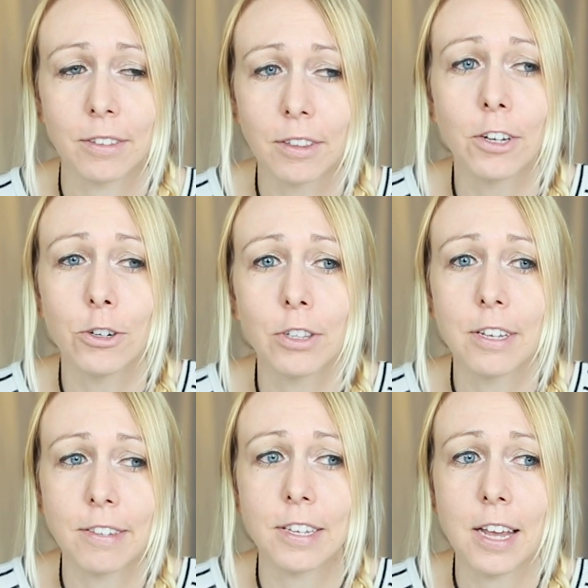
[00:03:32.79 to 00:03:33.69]

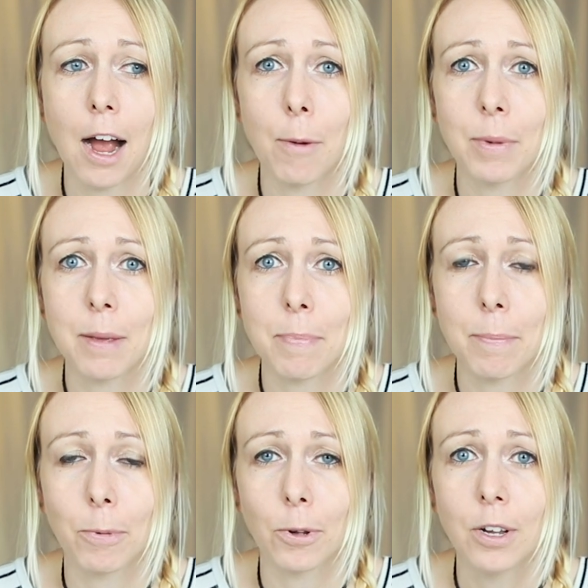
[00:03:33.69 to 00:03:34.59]
literally see how many
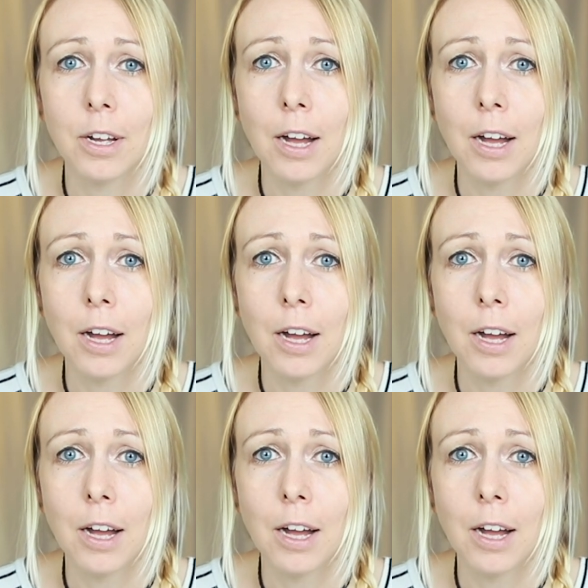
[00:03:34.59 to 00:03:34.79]
people